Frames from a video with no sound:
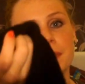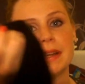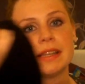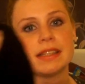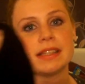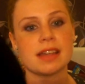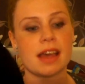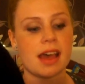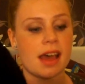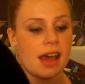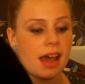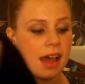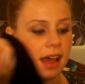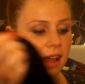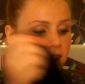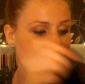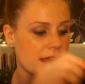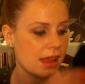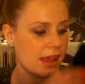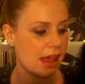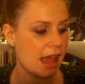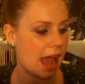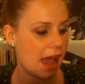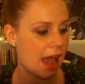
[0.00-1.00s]
winter,
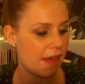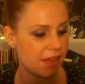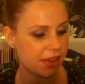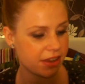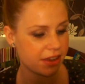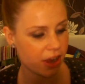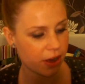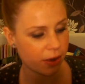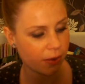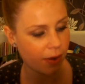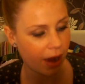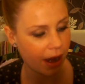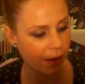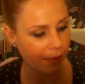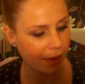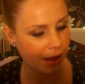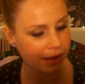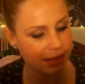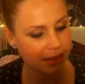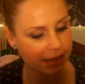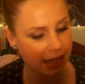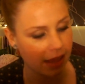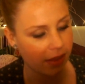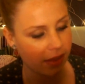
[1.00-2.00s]
and they go quite
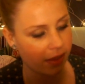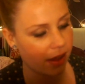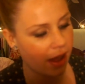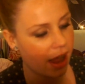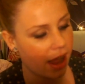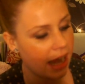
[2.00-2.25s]
well together.